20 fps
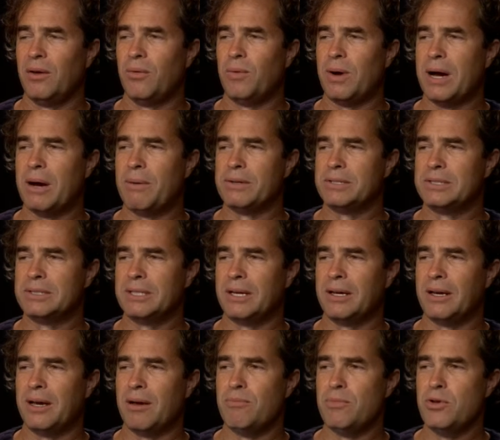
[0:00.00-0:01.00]
wow,
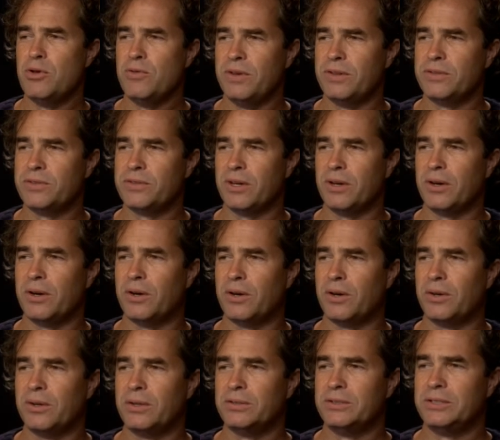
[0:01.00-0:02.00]
a movie
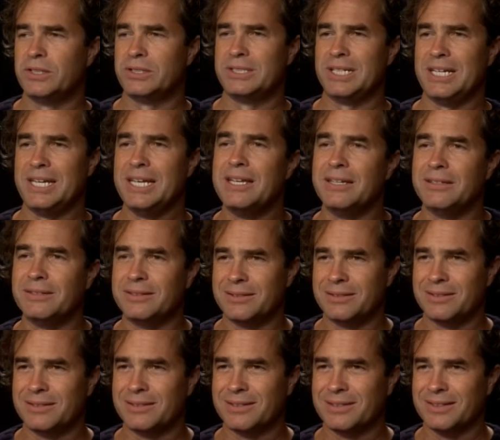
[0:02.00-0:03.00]
star just
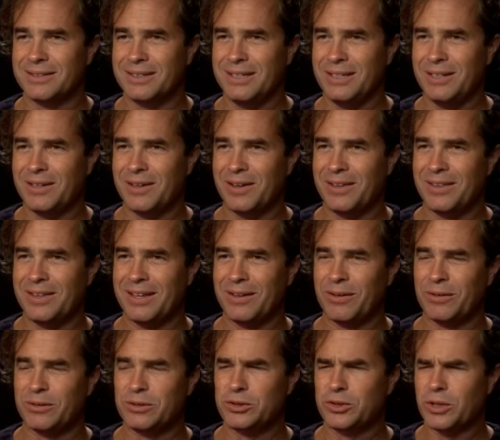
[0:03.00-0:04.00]
is. You know, they're
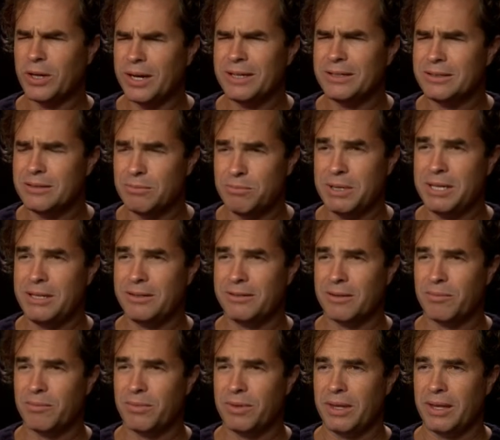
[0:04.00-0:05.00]
not trying to be
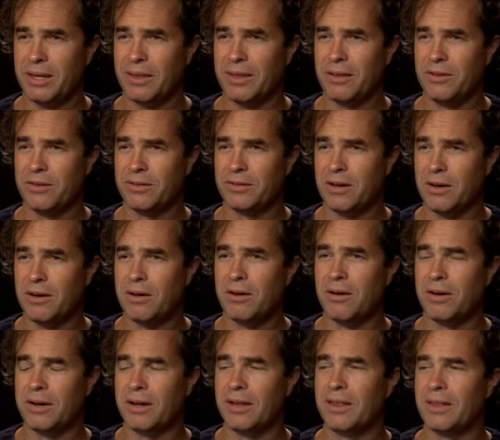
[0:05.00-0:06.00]
something, they just
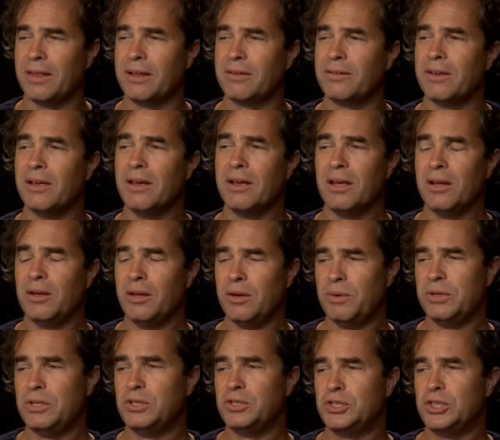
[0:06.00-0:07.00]
are. And I think that's, you know,
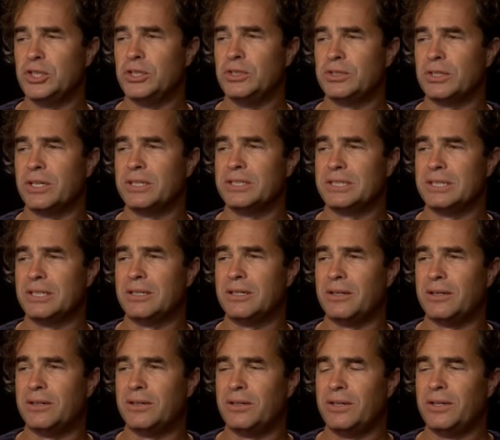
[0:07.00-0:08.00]
when you shoot a
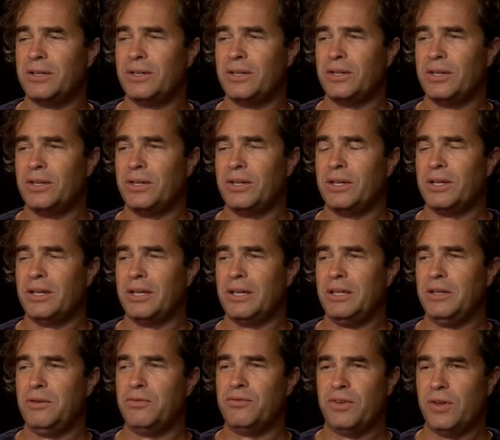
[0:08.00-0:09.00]
star,
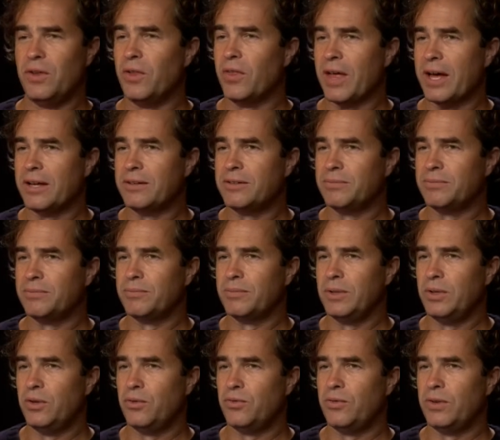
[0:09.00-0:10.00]
you feel that.
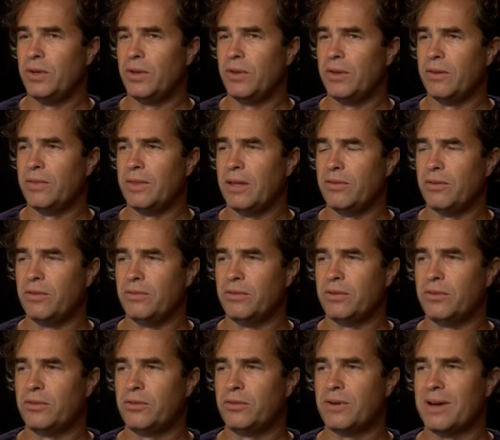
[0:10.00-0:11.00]
You feel that they sort of
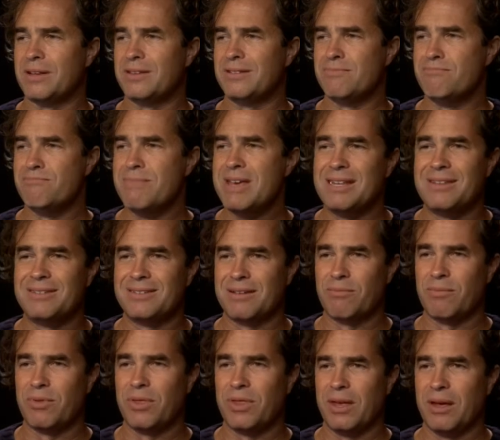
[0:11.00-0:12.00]
just transmit
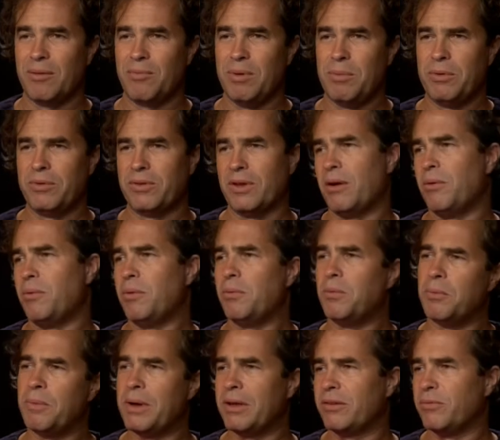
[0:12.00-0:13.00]
something. People say, oh, well,
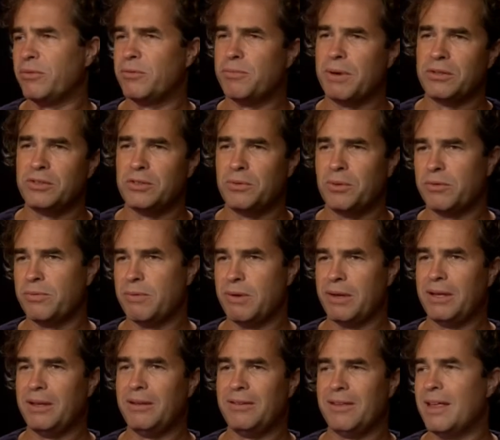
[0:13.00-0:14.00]
what makes them special?
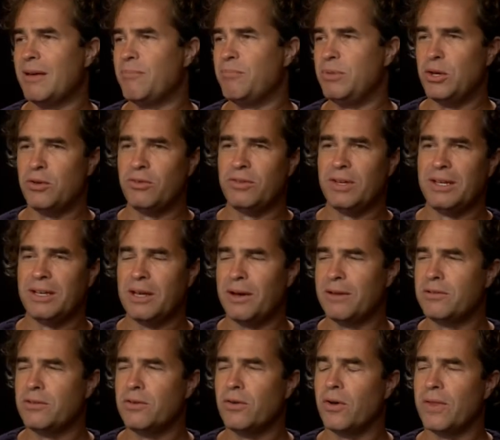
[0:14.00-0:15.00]
Is it their beauty? No,
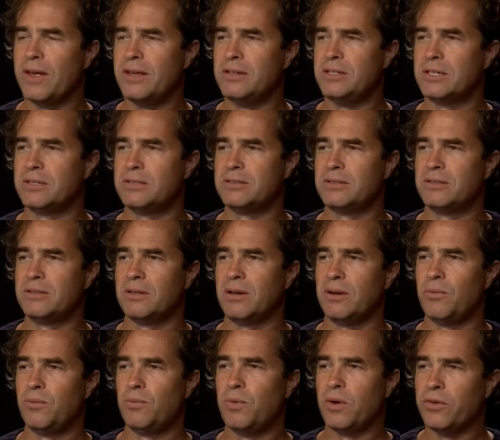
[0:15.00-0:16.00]
it's not. They just,
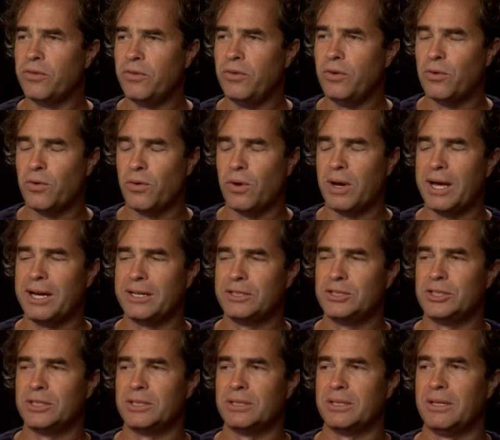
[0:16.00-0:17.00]
once you call
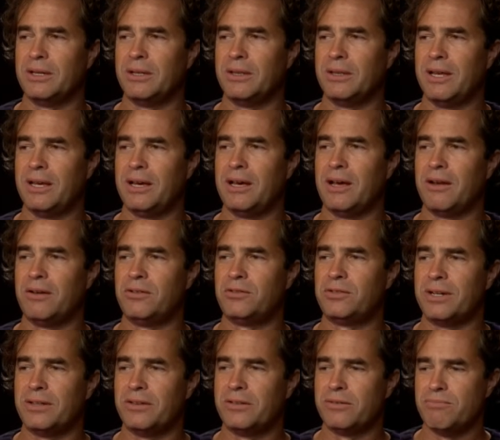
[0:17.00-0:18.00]
action, they kind of
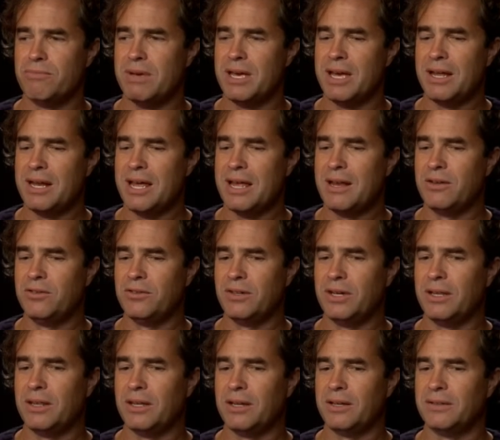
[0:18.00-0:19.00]
transmit an
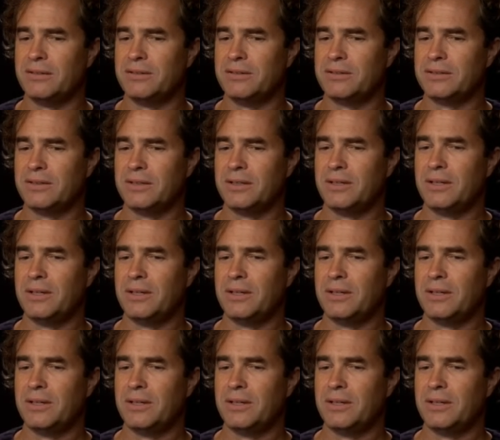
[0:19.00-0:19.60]
energy that is